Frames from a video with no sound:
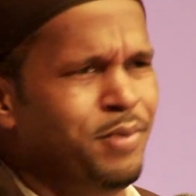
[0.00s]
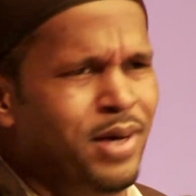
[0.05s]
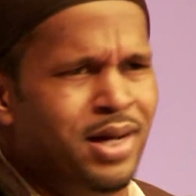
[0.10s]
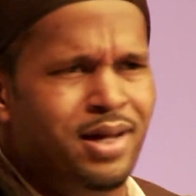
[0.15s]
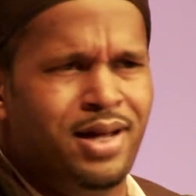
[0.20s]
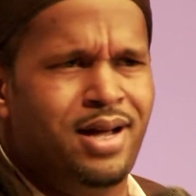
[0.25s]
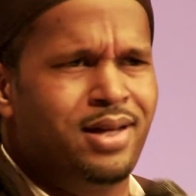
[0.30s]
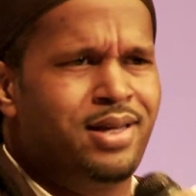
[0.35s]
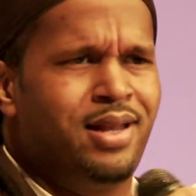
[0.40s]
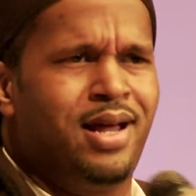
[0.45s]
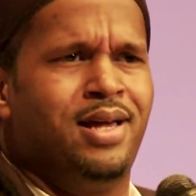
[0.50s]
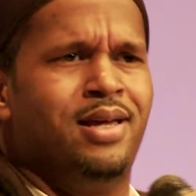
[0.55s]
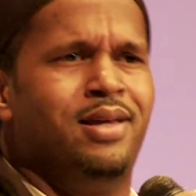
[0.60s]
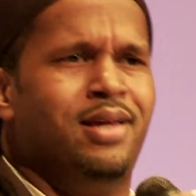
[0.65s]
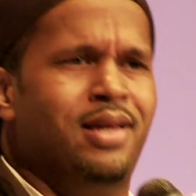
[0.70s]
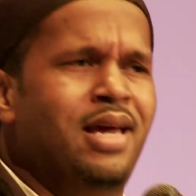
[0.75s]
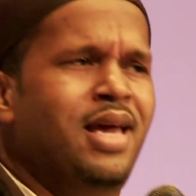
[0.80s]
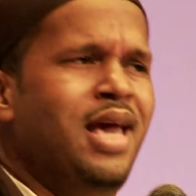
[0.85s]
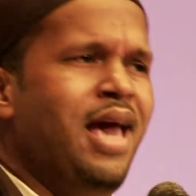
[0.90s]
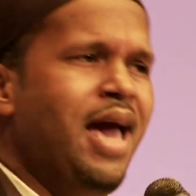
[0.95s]
how can I
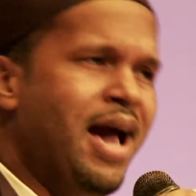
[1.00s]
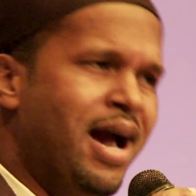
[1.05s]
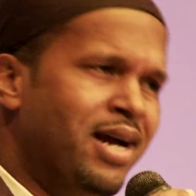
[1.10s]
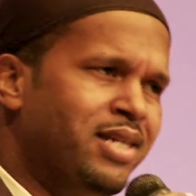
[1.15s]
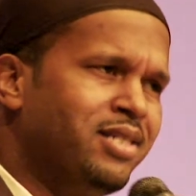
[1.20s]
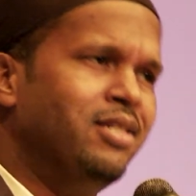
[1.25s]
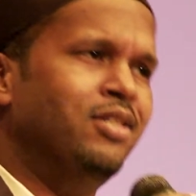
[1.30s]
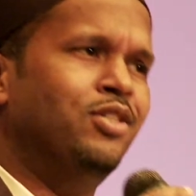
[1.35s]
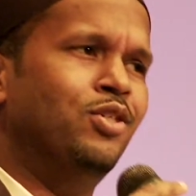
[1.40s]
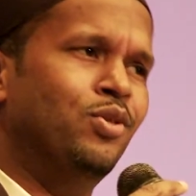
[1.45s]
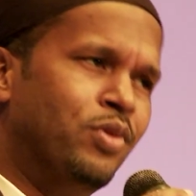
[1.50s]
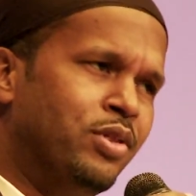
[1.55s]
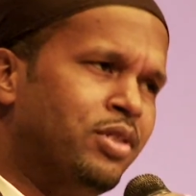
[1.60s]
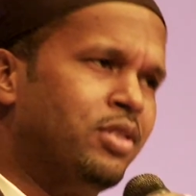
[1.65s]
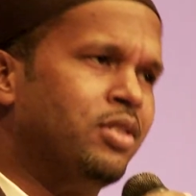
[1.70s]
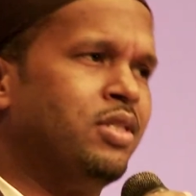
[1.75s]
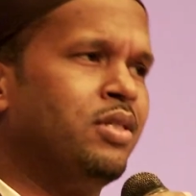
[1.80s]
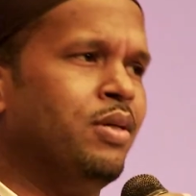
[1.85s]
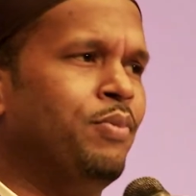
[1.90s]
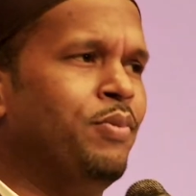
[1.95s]
actually do this
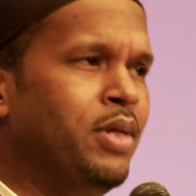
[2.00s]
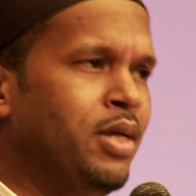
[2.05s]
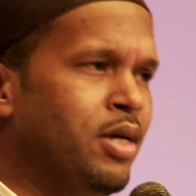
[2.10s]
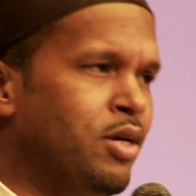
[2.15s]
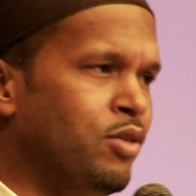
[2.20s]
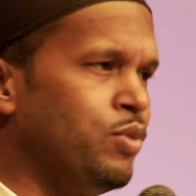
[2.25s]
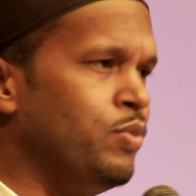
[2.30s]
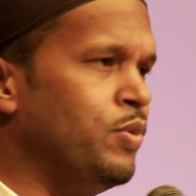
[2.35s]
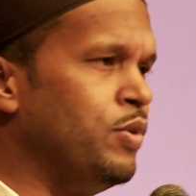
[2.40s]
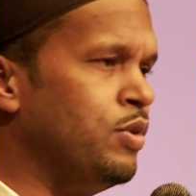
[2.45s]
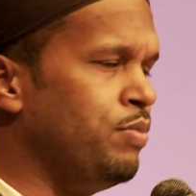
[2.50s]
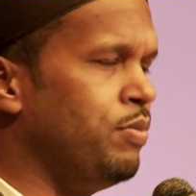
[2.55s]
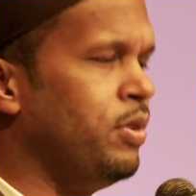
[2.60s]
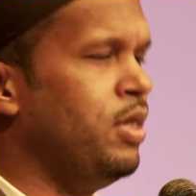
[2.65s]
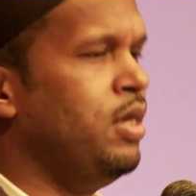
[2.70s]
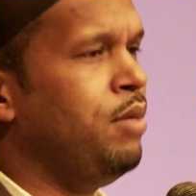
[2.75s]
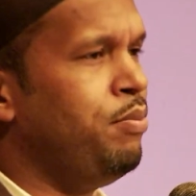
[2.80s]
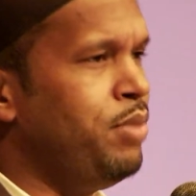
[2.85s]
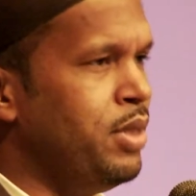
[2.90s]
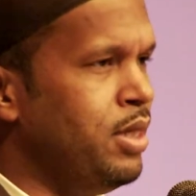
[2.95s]
to someone else and it was
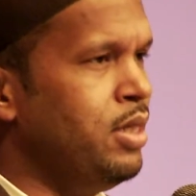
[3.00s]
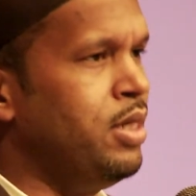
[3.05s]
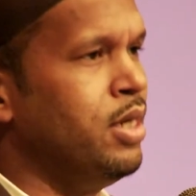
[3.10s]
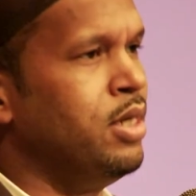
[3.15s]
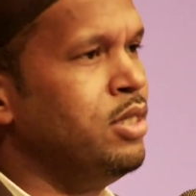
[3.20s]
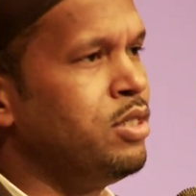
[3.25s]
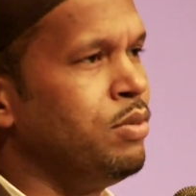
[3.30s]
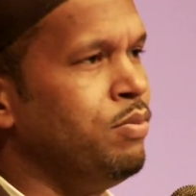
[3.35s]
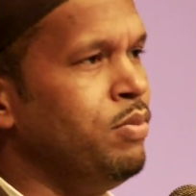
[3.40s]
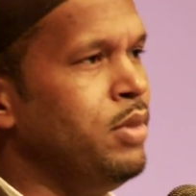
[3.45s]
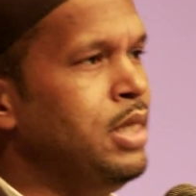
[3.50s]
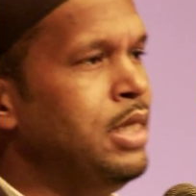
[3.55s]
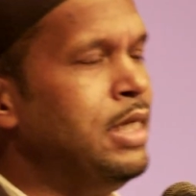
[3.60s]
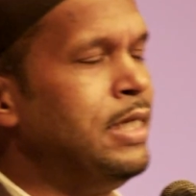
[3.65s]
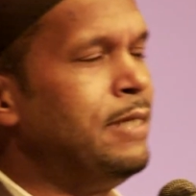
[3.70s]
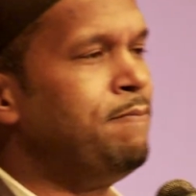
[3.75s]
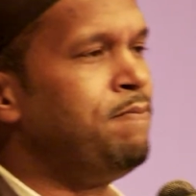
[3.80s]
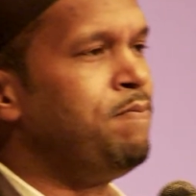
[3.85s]
being done to me?